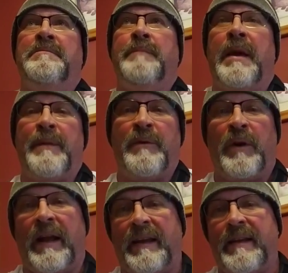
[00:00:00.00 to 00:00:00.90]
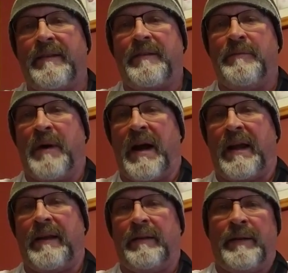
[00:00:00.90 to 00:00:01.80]
when I get to
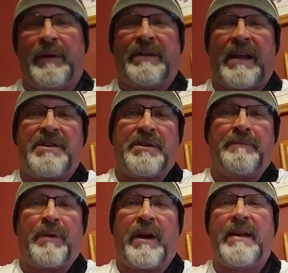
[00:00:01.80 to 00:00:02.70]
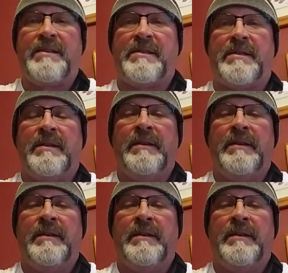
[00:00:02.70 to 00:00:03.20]
my limitation brace,